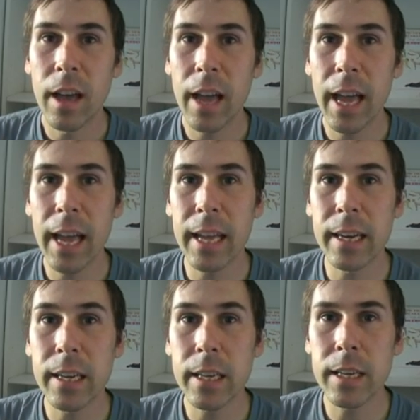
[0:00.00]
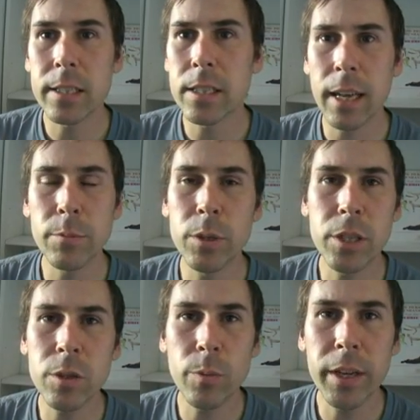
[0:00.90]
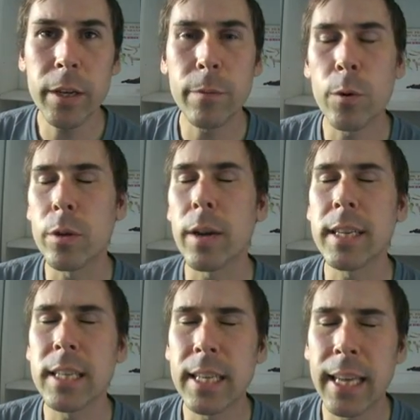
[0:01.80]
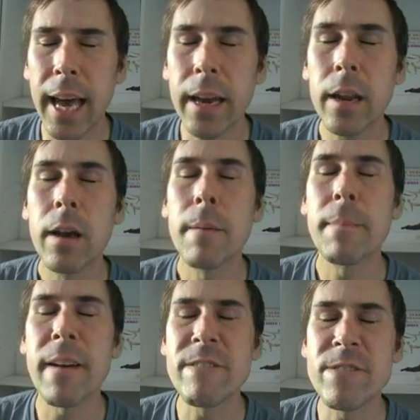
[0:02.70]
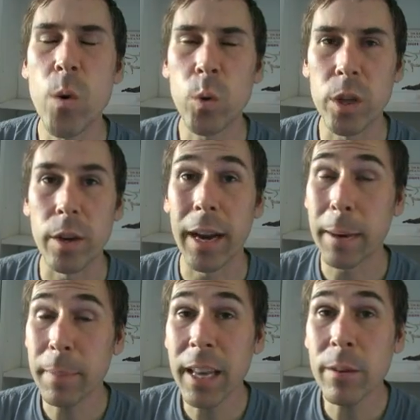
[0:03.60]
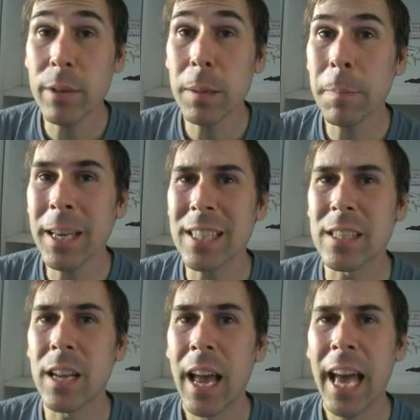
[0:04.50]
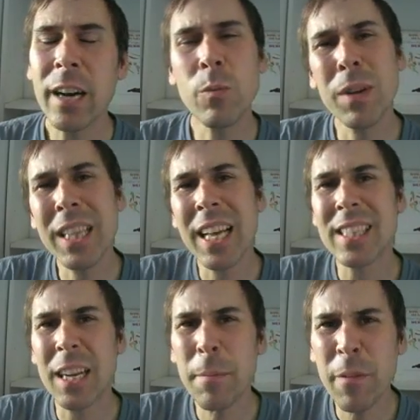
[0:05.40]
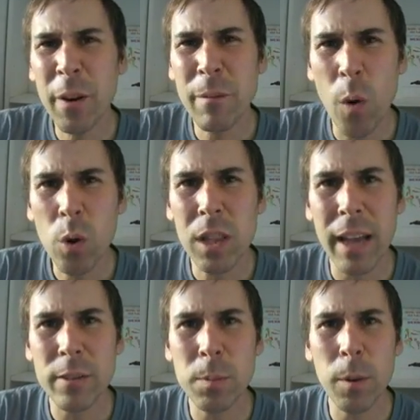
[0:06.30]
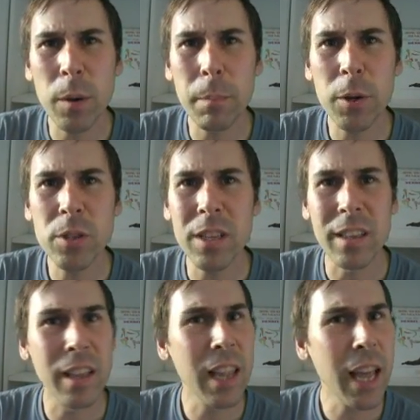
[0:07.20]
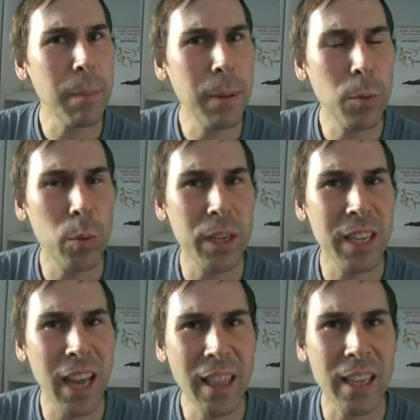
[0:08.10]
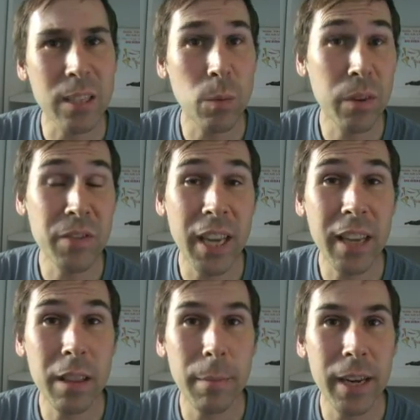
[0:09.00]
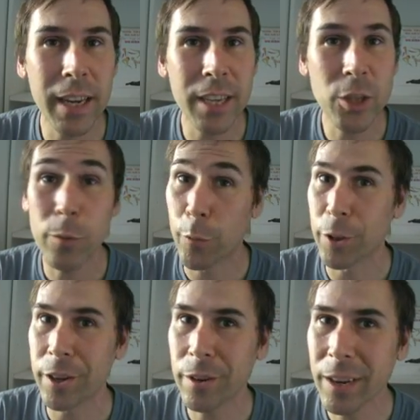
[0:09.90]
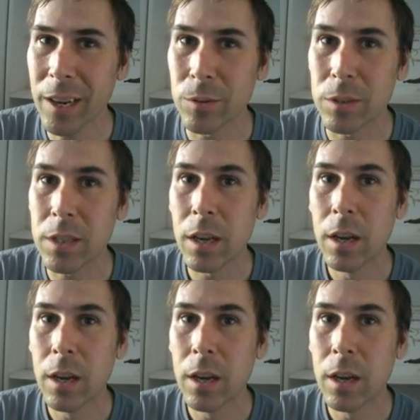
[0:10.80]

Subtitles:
And he says, I was just reading your folder. I said, get my folder. And I'm getting really pissed. And I realized that I'm a very vocal, outspoken person, and a lot of people wouldn't have done this and would have taken the medication for their Crohn's.